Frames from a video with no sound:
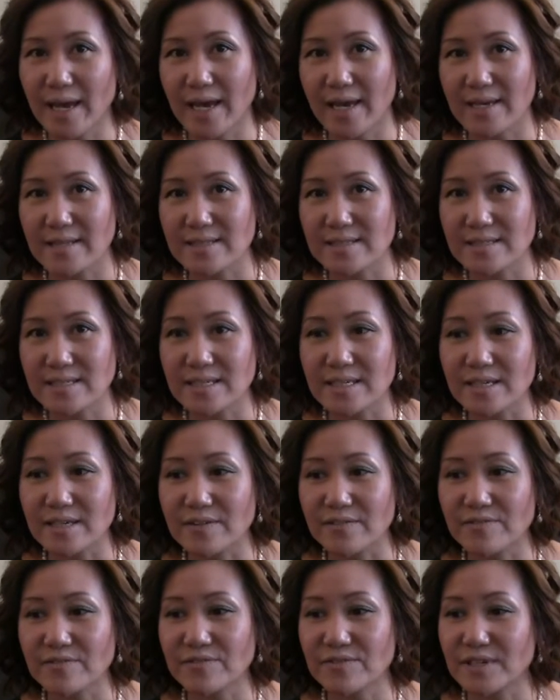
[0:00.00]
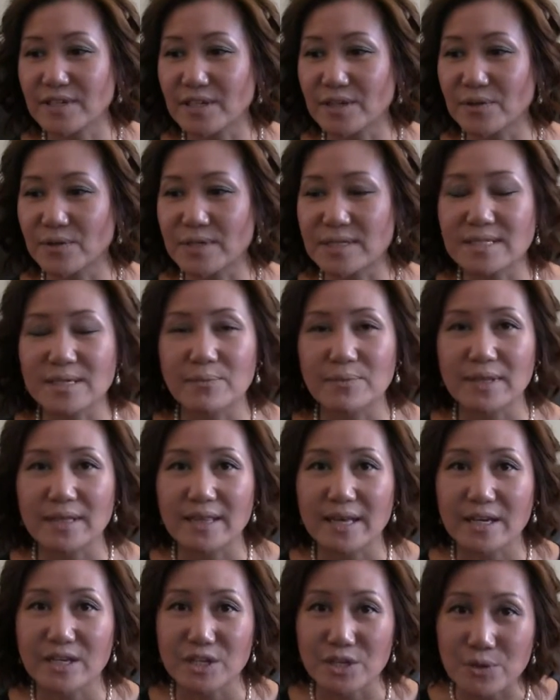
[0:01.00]
and see if it's something
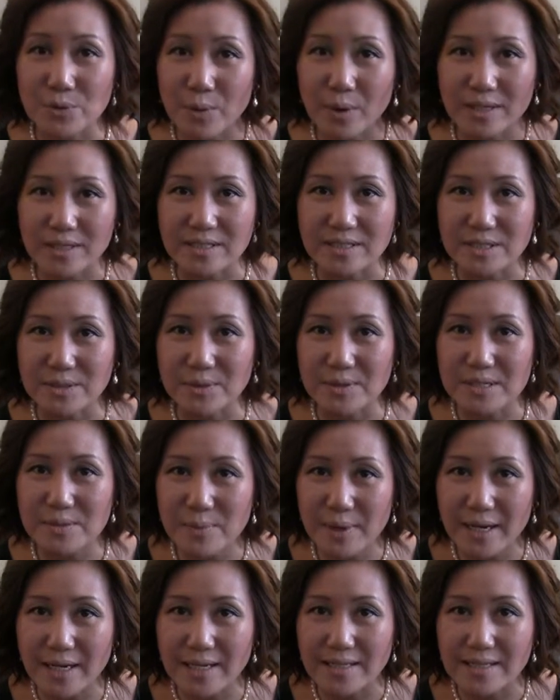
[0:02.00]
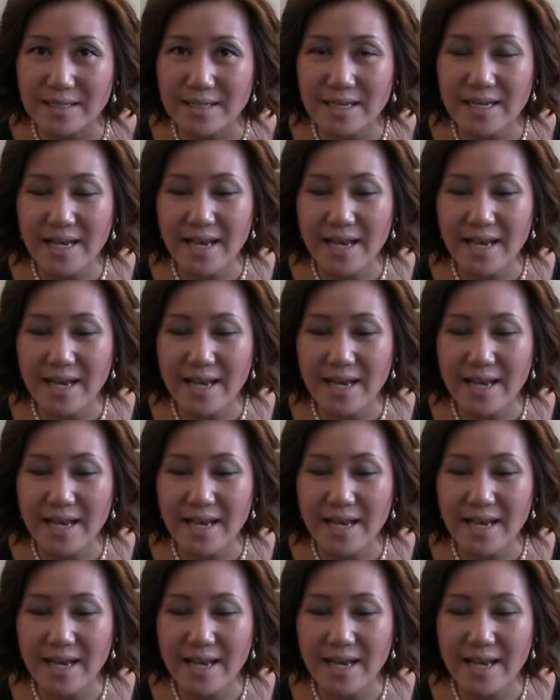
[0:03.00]
that you want to do as well.